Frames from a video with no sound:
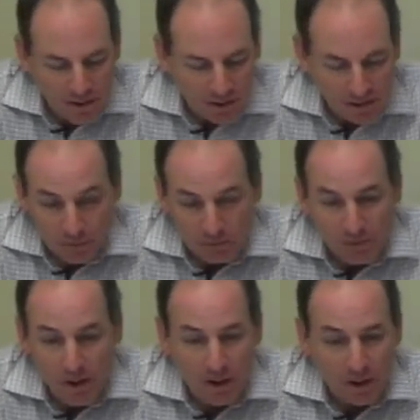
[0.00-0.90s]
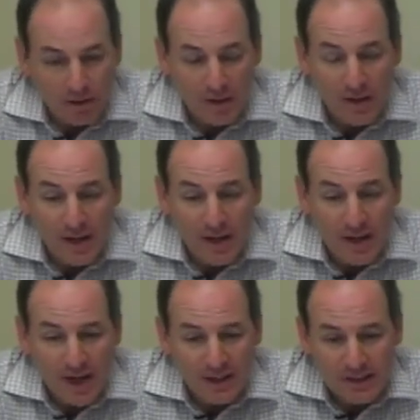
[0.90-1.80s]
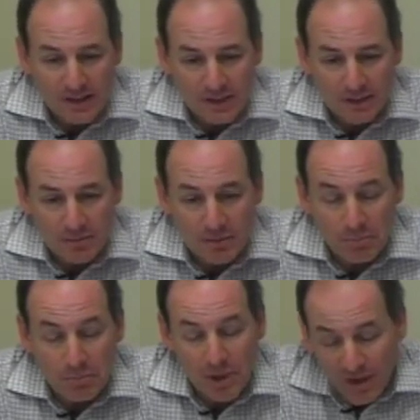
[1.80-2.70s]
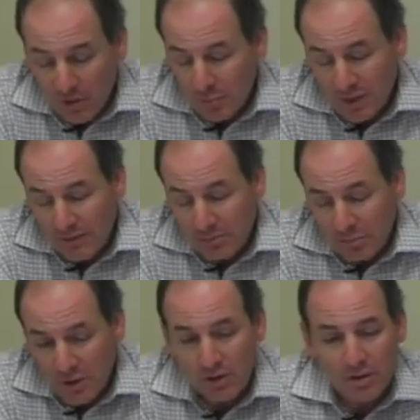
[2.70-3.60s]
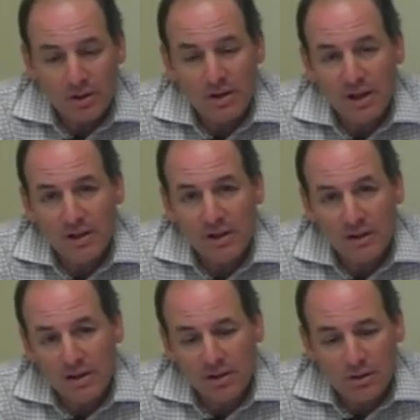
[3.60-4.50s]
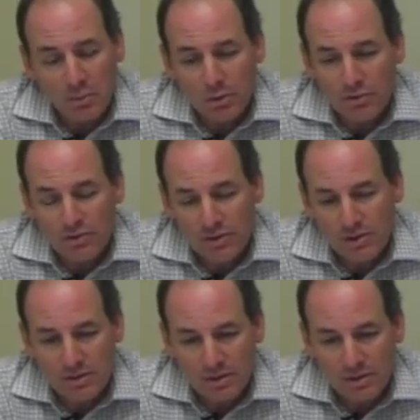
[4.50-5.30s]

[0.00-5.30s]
You know, I think possibly even bigger than that, and the most,